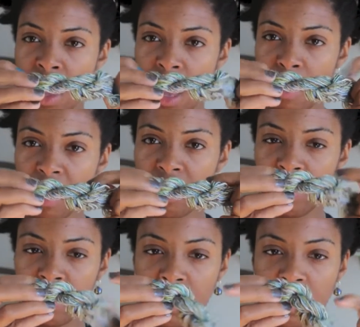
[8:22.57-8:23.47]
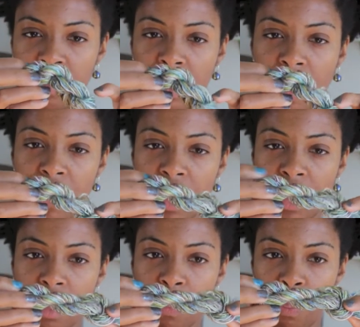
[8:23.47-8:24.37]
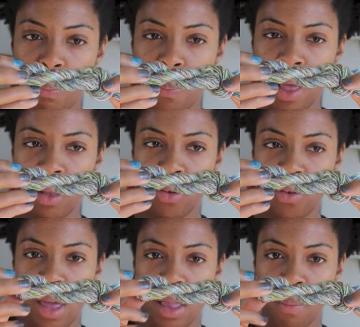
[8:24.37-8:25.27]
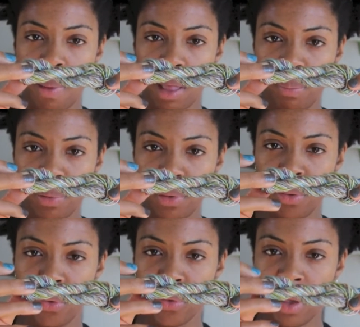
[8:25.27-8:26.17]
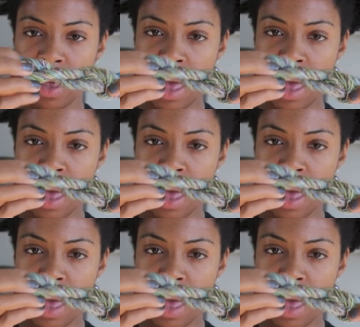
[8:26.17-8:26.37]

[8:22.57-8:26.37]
because these lovely like bottle green and bottle blues